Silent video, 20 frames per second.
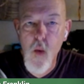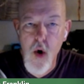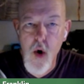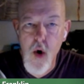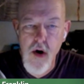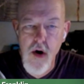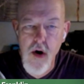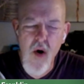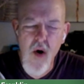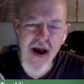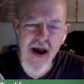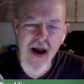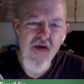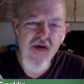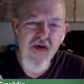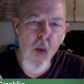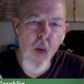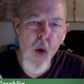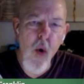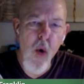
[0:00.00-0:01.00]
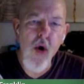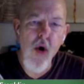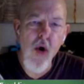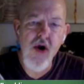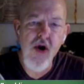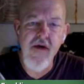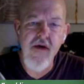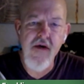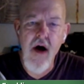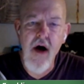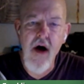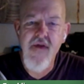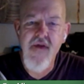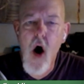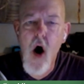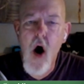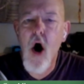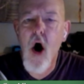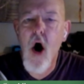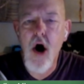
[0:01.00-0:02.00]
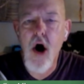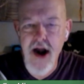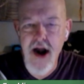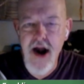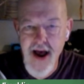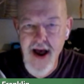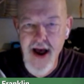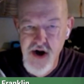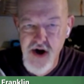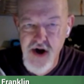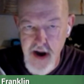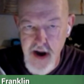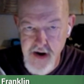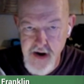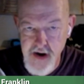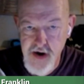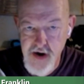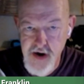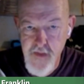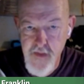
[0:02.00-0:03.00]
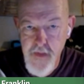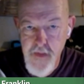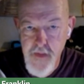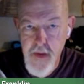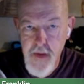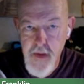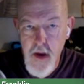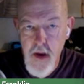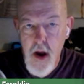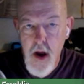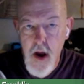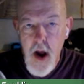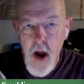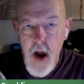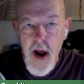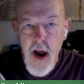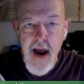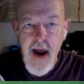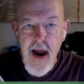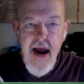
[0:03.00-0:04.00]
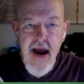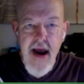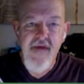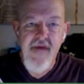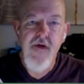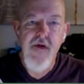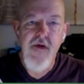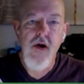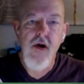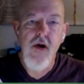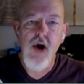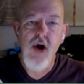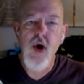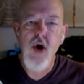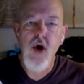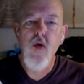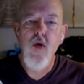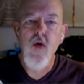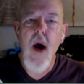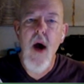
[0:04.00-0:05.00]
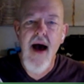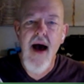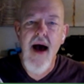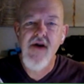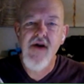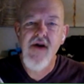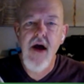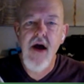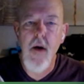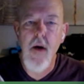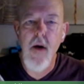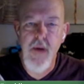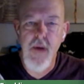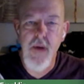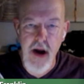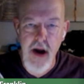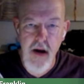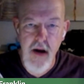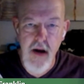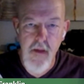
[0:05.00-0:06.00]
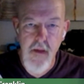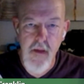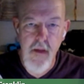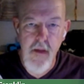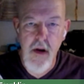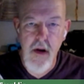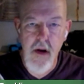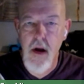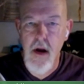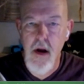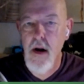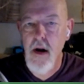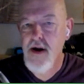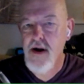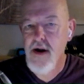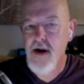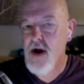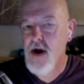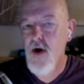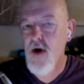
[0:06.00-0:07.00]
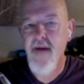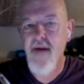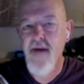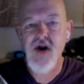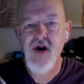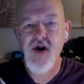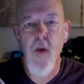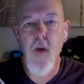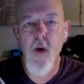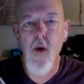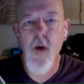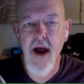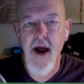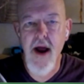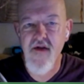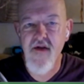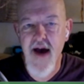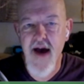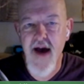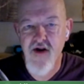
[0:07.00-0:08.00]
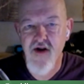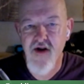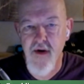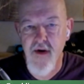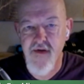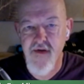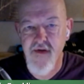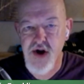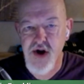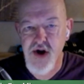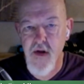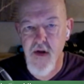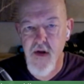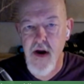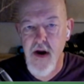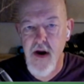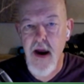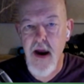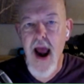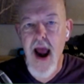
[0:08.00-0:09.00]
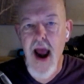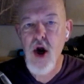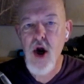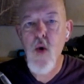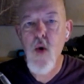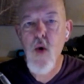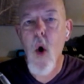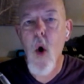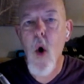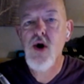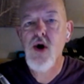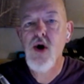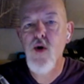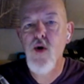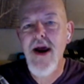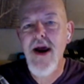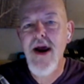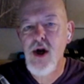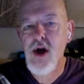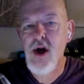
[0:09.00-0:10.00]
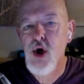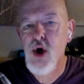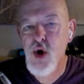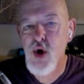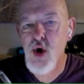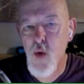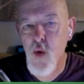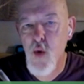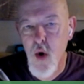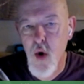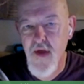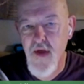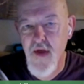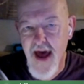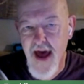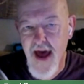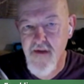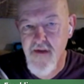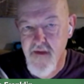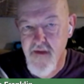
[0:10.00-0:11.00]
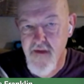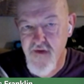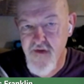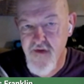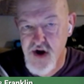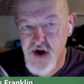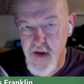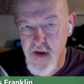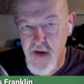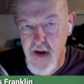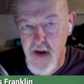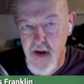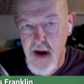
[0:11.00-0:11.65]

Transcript: or in the world of, of hard assets. If you have a company, uh, let's say you have a small manufacturing facility and you want to insure that facility,